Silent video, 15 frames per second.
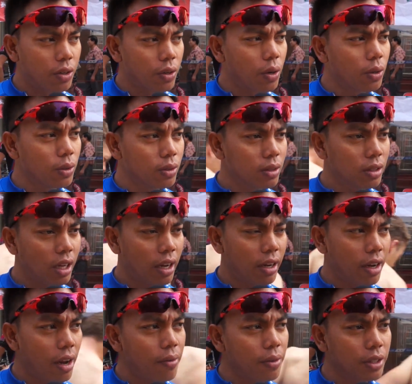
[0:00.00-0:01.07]
road and
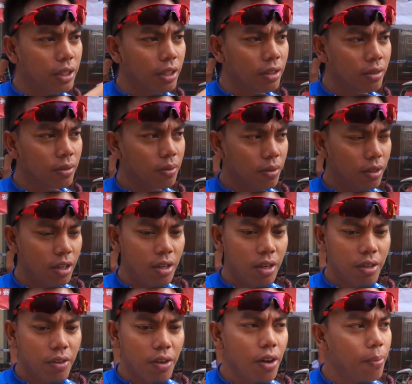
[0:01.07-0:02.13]
everything.
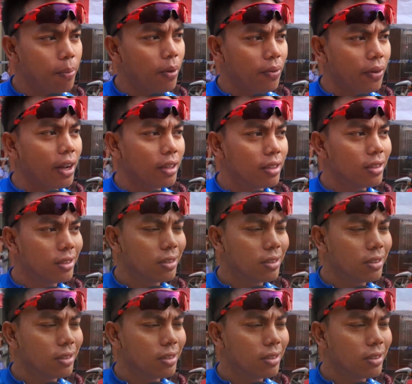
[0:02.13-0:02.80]
Really, really perfect.